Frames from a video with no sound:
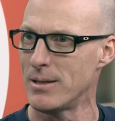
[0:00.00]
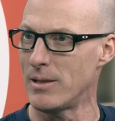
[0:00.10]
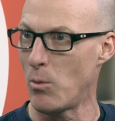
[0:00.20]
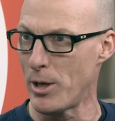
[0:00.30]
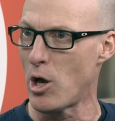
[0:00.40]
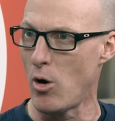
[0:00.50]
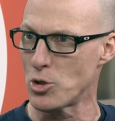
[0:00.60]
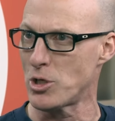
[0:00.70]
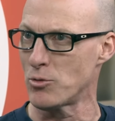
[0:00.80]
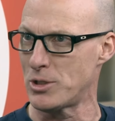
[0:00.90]
that we call
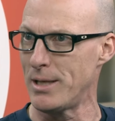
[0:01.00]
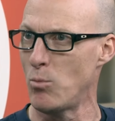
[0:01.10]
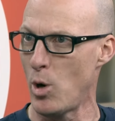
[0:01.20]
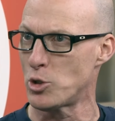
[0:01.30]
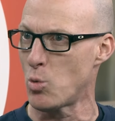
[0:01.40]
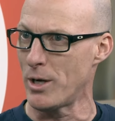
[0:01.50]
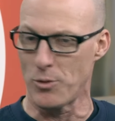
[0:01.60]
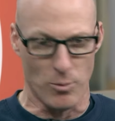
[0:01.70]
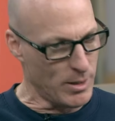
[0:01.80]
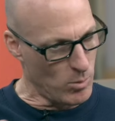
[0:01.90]
ourselves, Team 123?